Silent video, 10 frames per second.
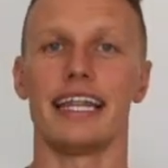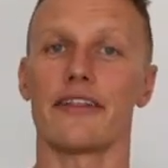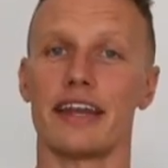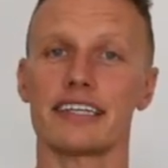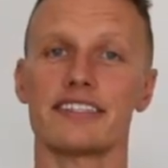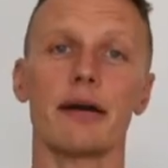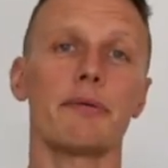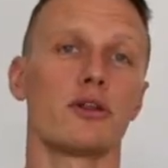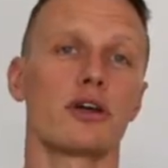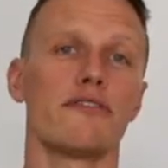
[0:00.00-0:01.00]
Now, the next thing
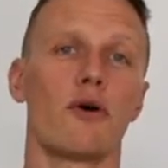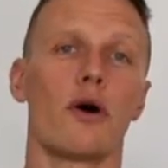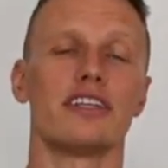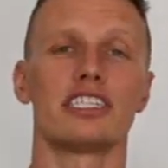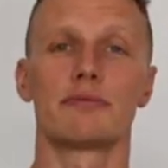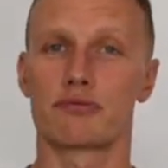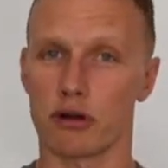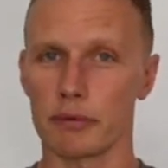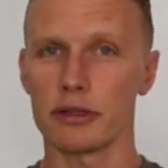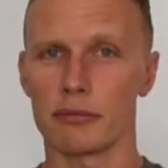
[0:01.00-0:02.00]
I'll be looking for, and this is
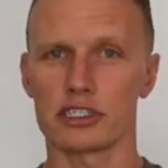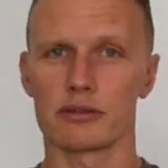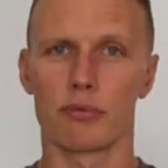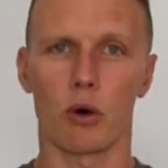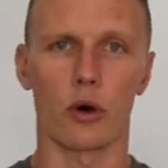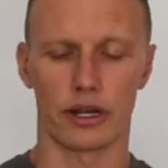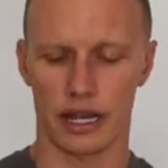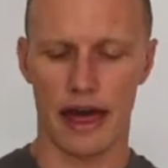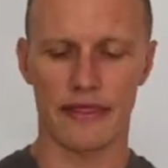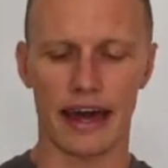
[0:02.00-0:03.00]
probably the most
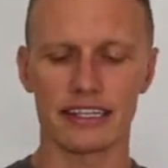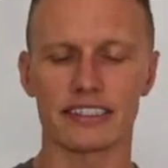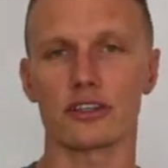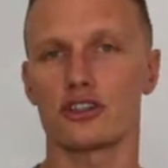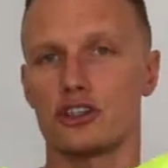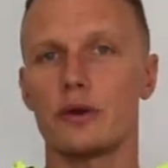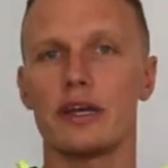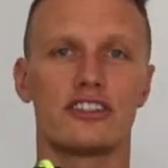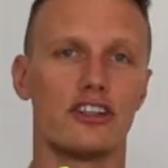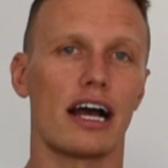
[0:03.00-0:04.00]
important, and that is that the shoe
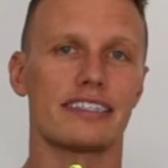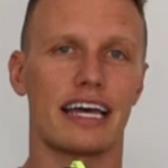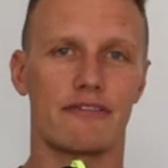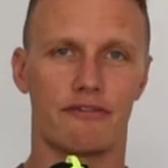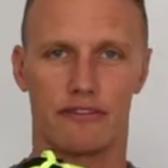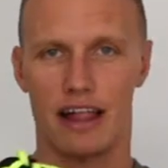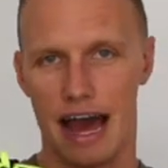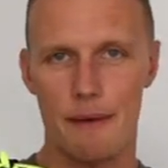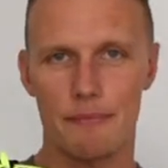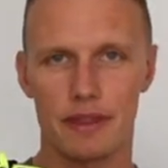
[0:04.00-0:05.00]
is nice and
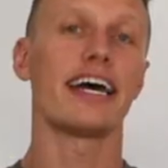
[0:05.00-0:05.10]
flat.